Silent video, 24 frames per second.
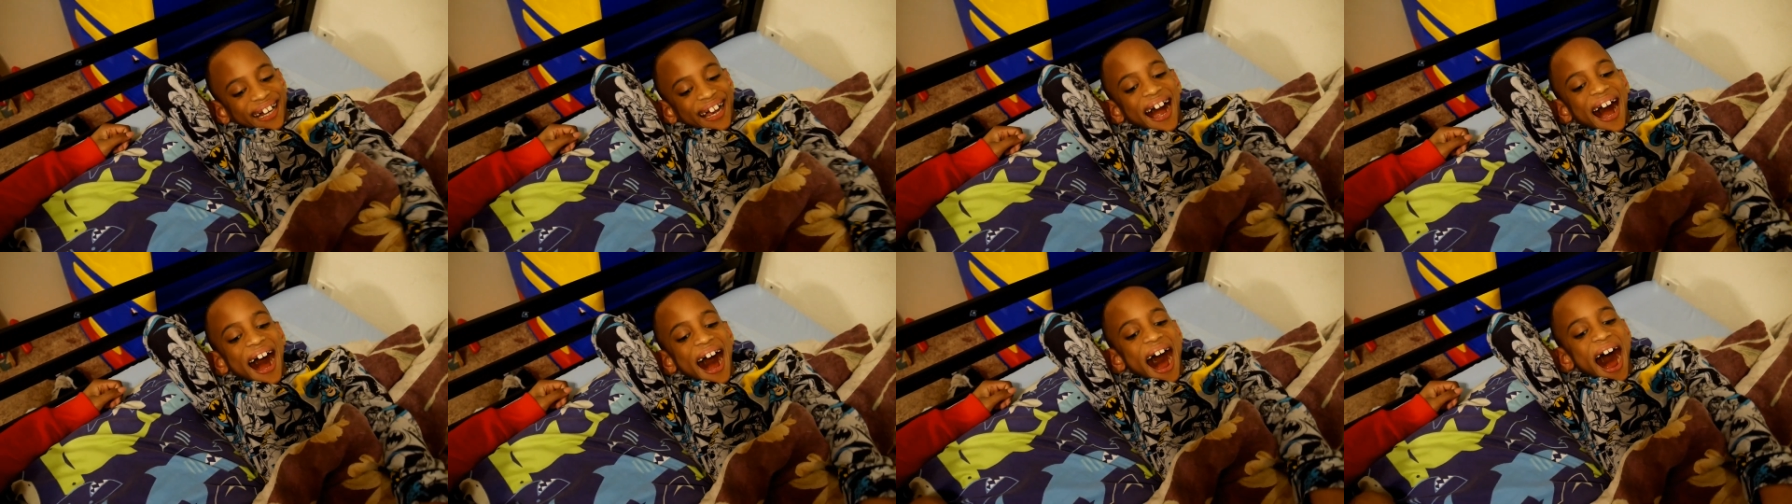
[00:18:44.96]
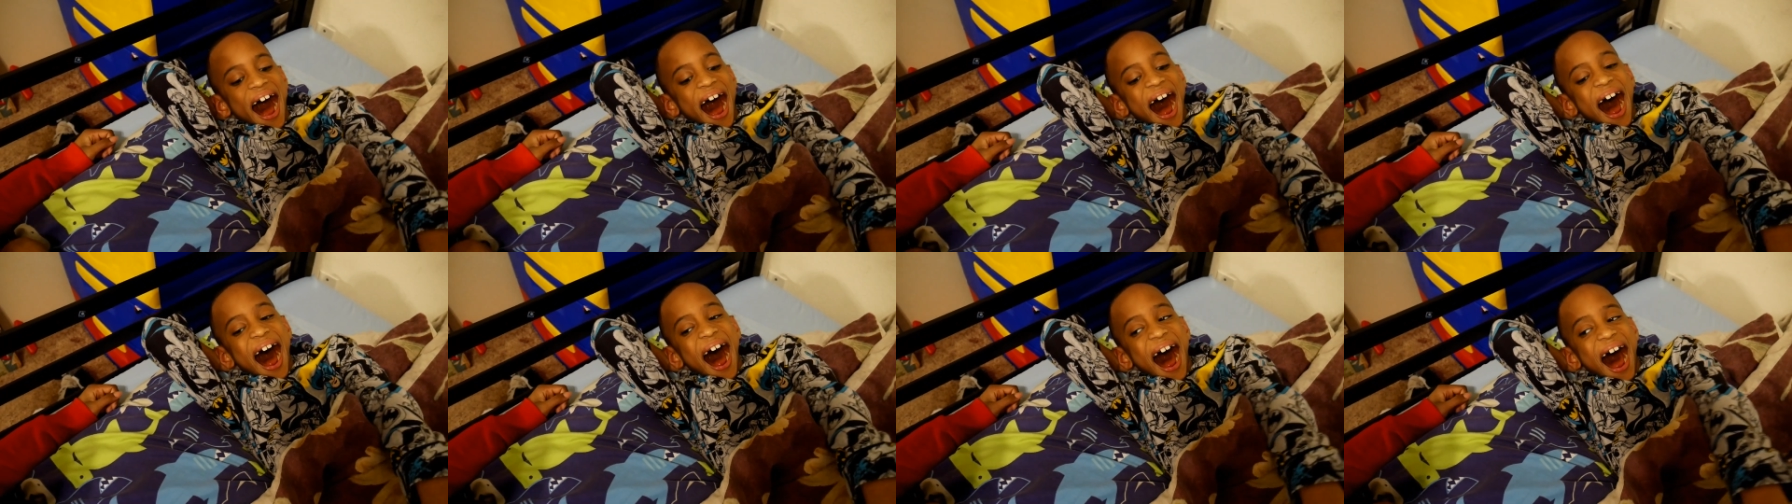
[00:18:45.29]
off. He's
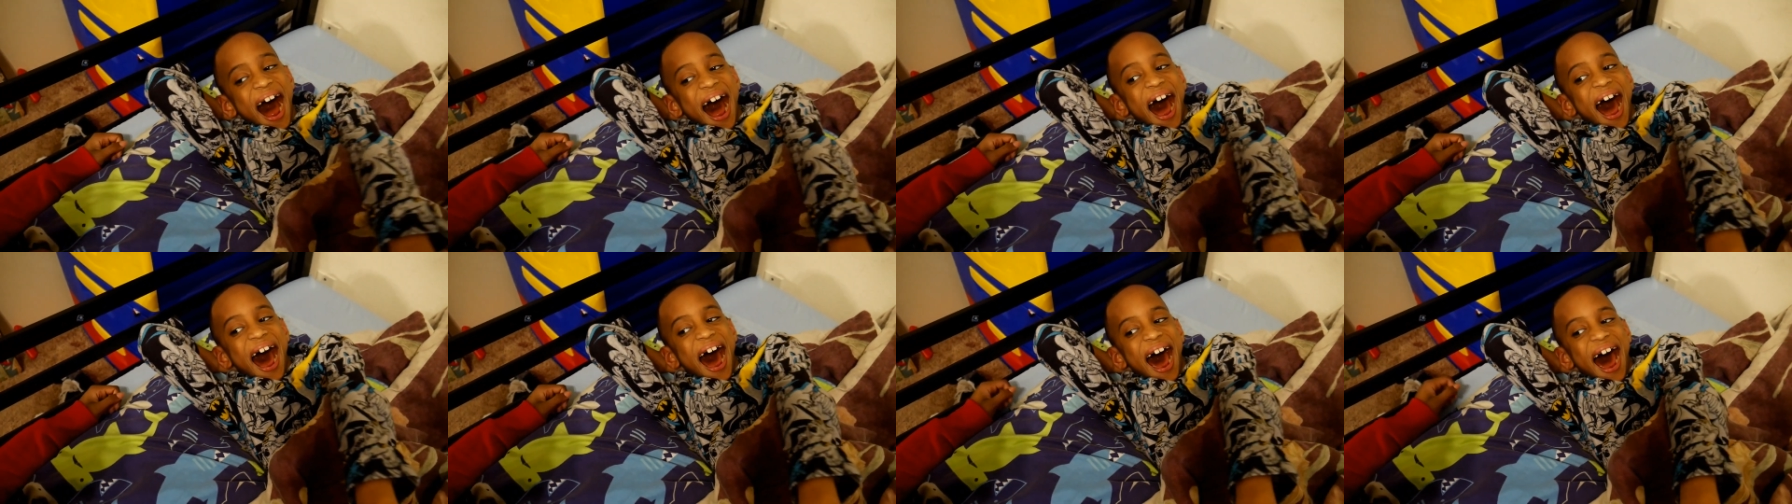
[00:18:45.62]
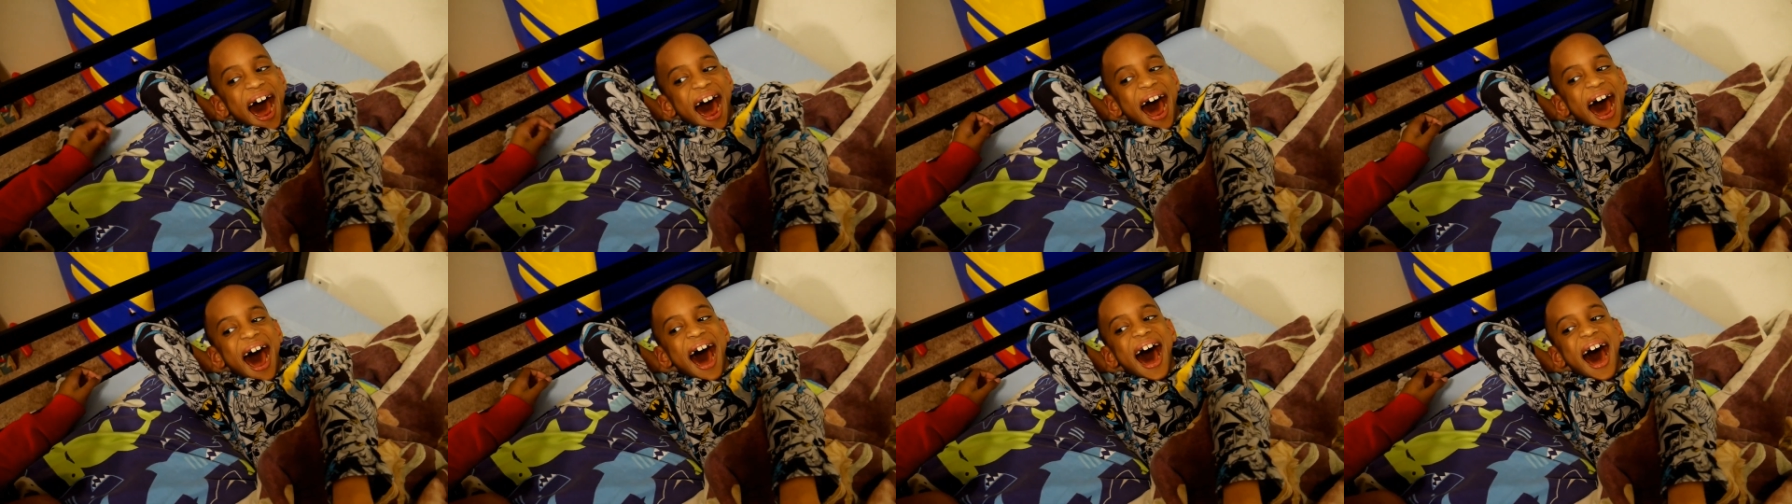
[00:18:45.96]
going to bed, buddy.
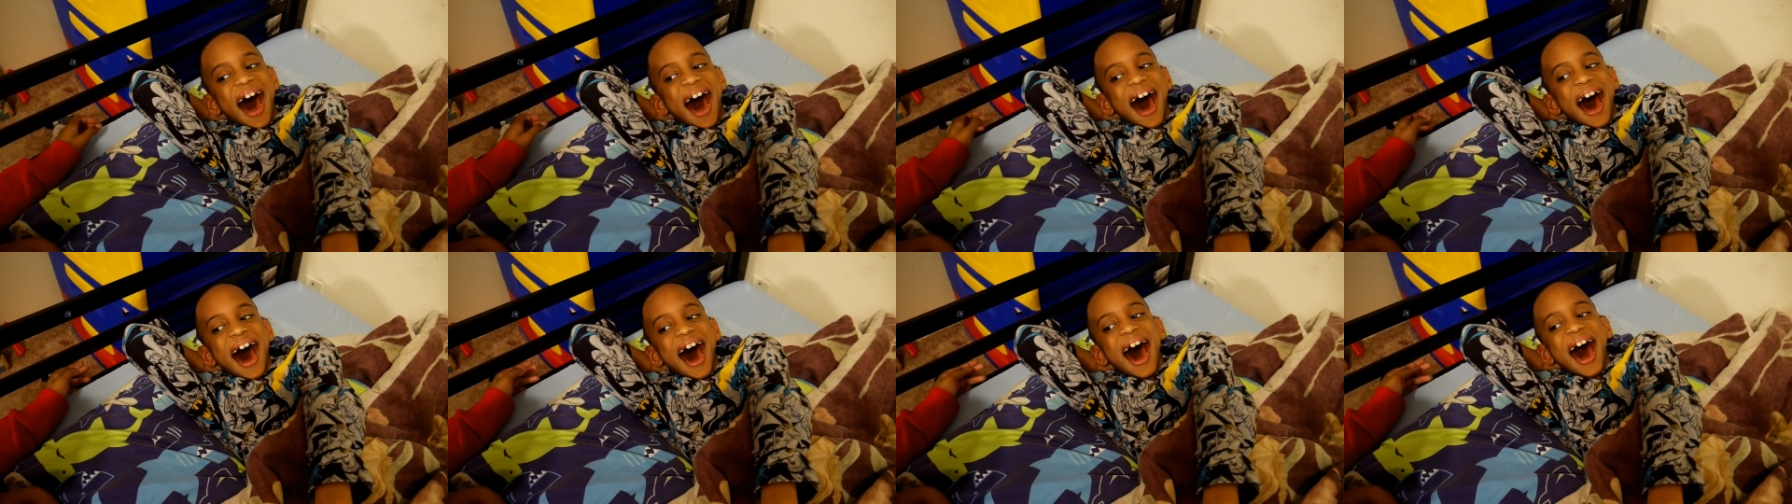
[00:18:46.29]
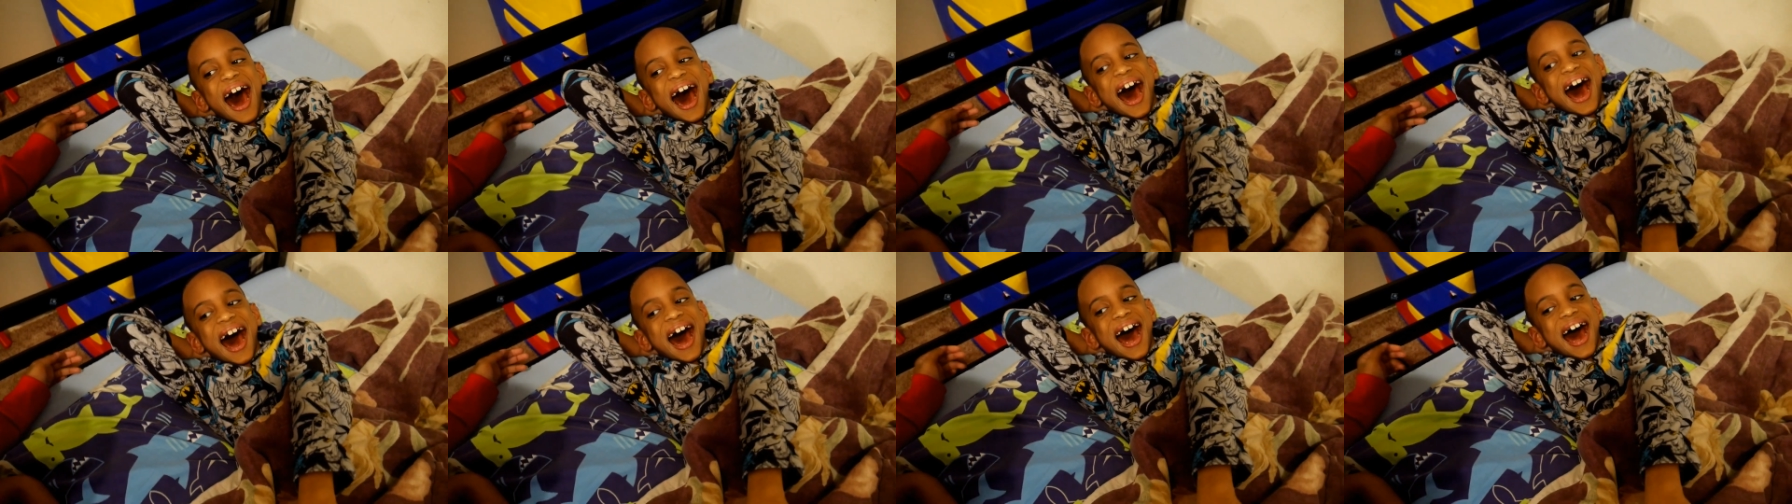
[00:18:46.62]
Why you
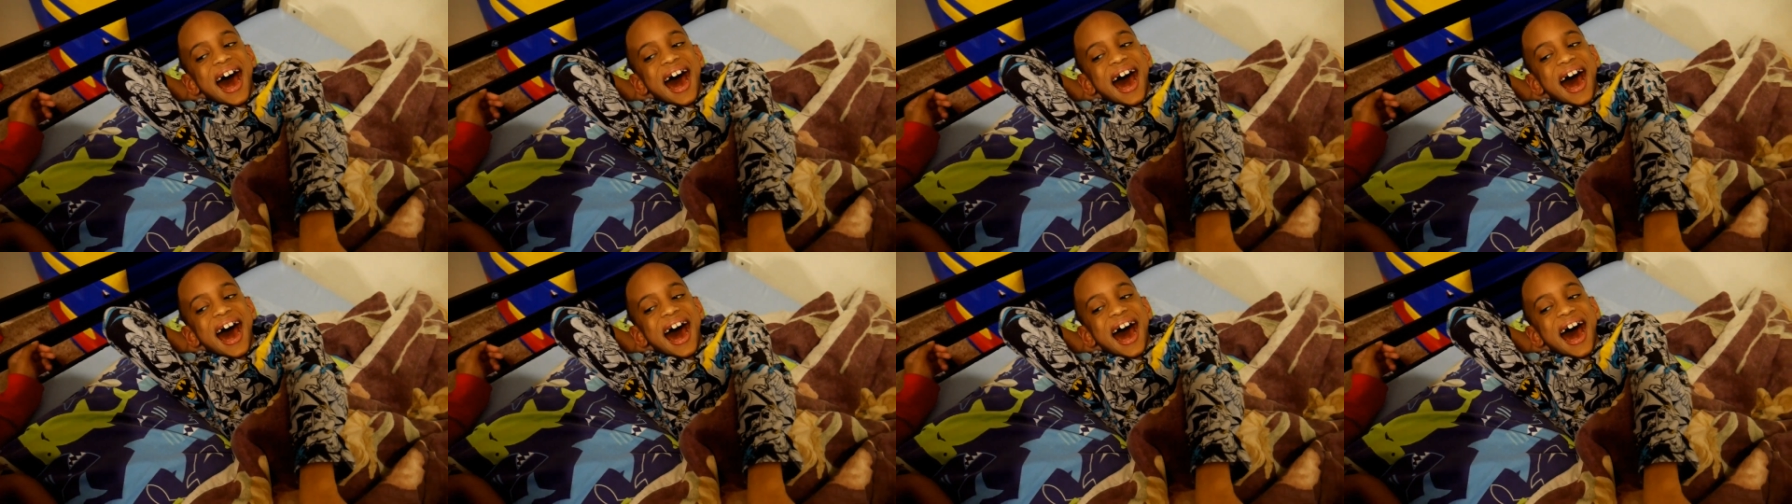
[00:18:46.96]
got to